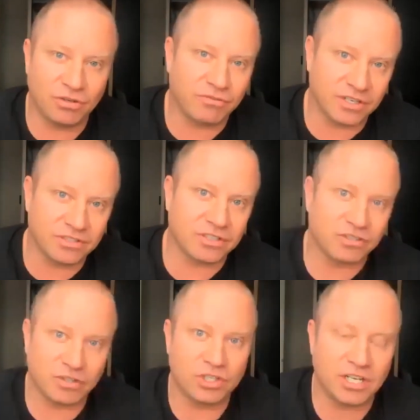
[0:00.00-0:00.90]
for instance,
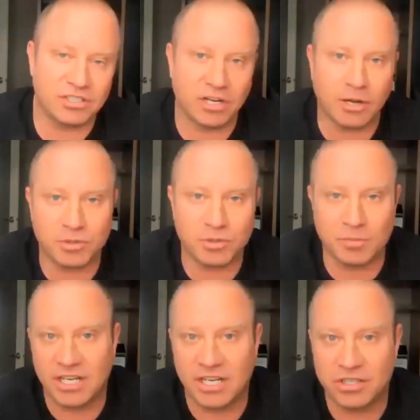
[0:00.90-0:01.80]
search engine
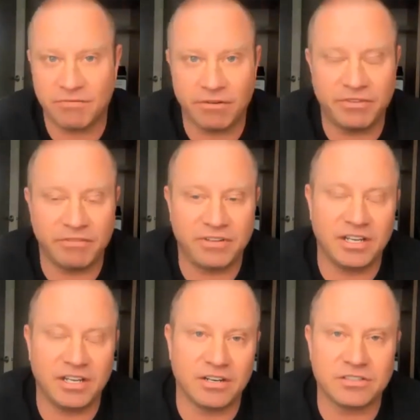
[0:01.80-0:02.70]
optimization for 15
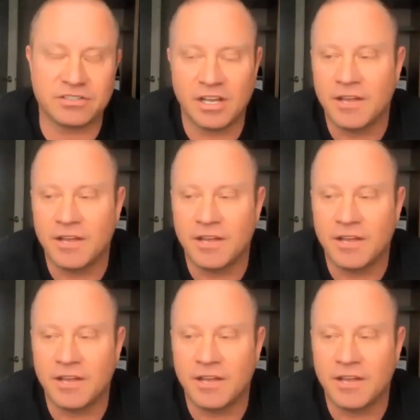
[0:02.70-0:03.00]
years,